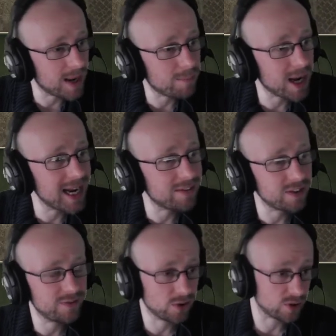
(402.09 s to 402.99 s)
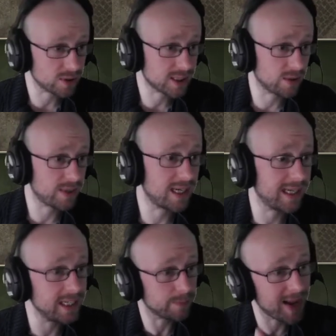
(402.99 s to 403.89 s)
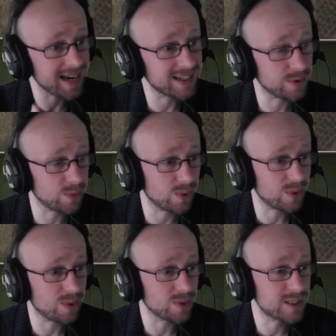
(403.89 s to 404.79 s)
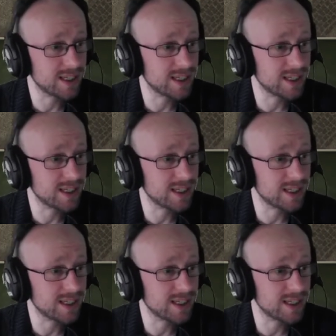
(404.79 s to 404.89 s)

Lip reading: my heavy foot, so it leans back towards